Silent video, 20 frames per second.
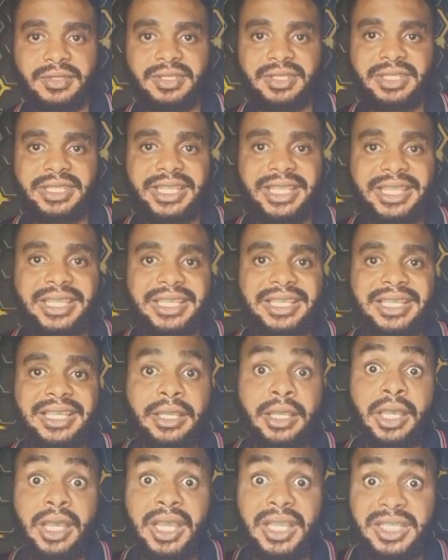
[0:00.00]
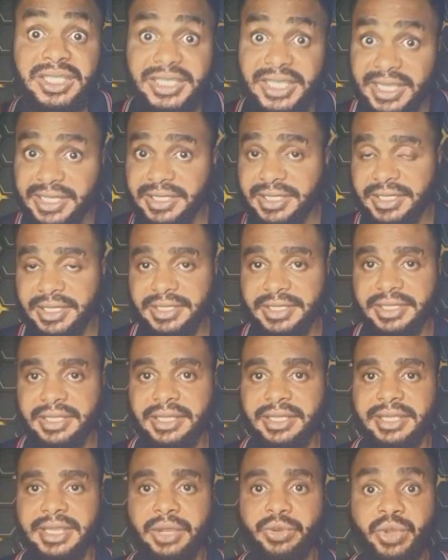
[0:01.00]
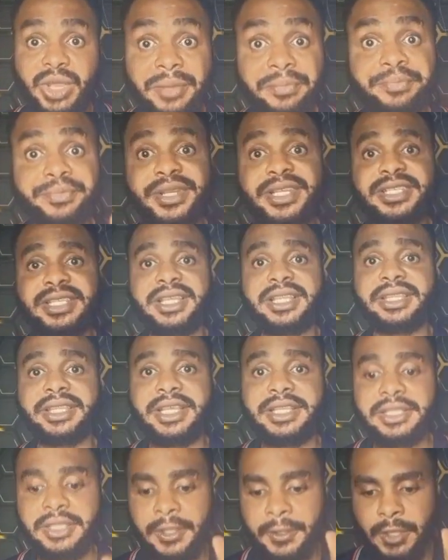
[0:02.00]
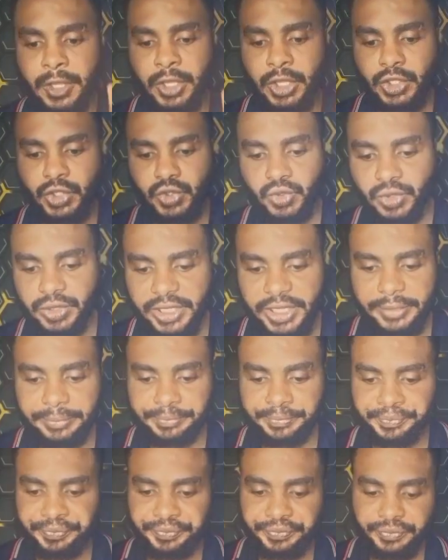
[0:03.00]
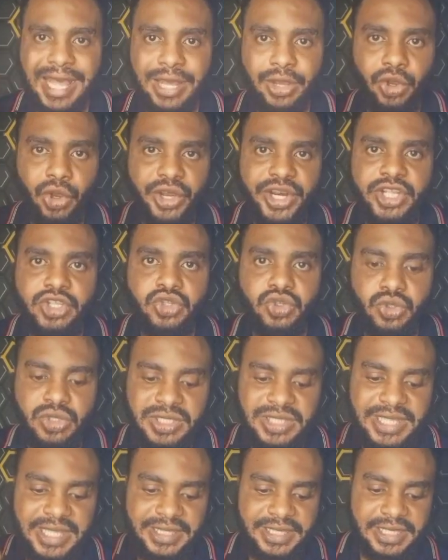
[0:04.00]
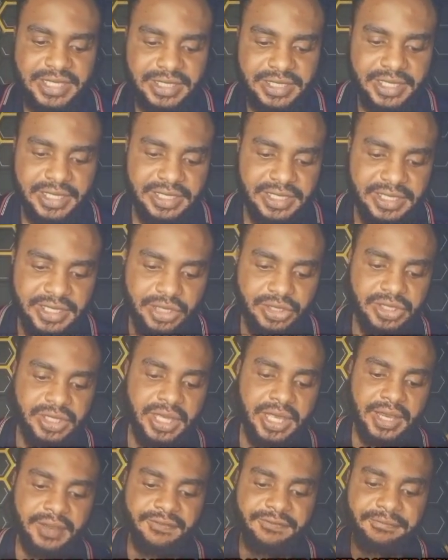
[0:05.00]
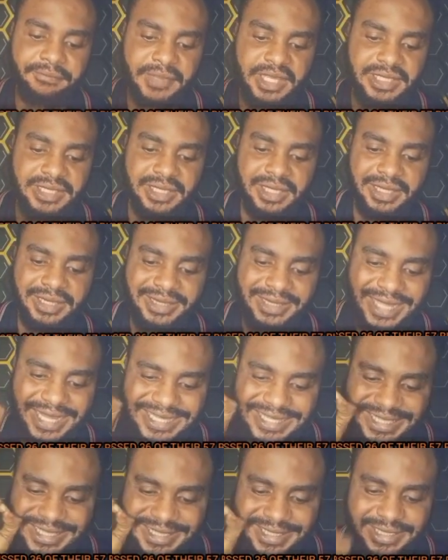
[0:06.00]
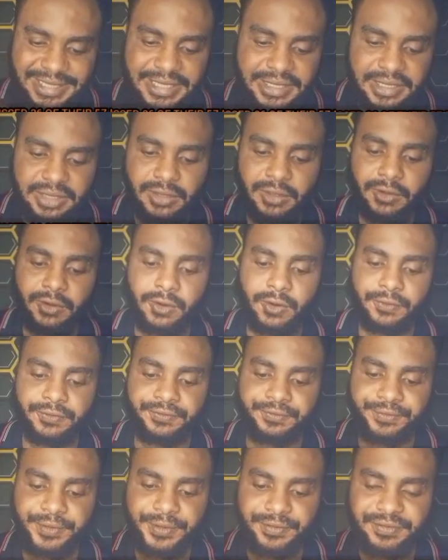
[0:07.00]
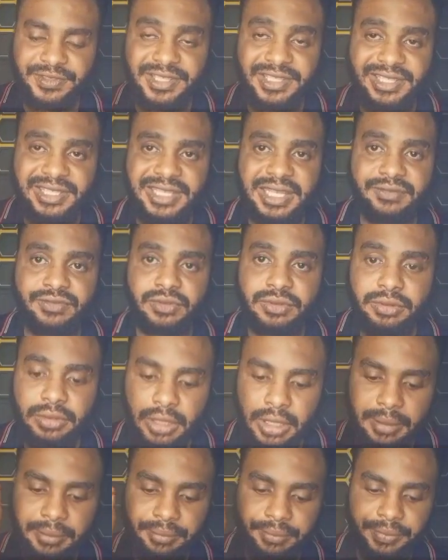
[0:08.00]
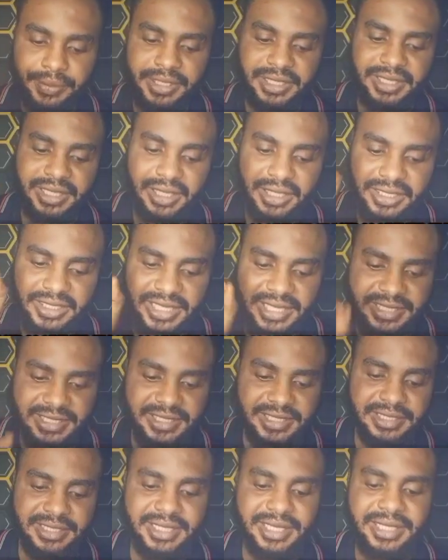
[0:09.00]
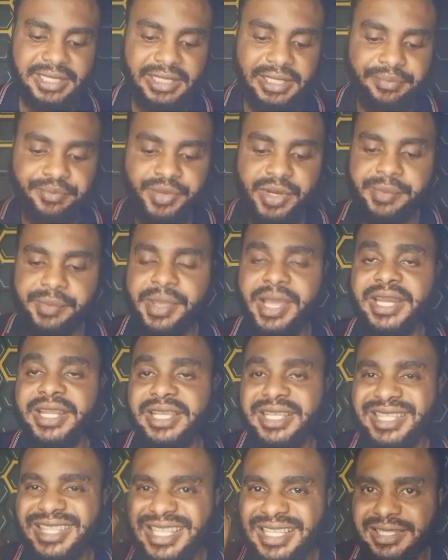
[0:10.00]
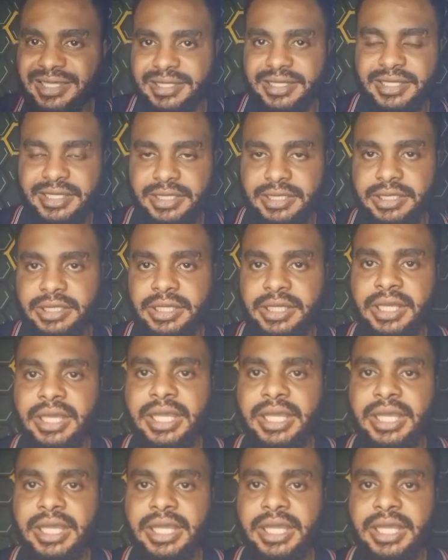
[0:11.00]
the chances that were presented to them. According to statistics, Chelsea have missed 36 of 57 big chances in the Premier League this season,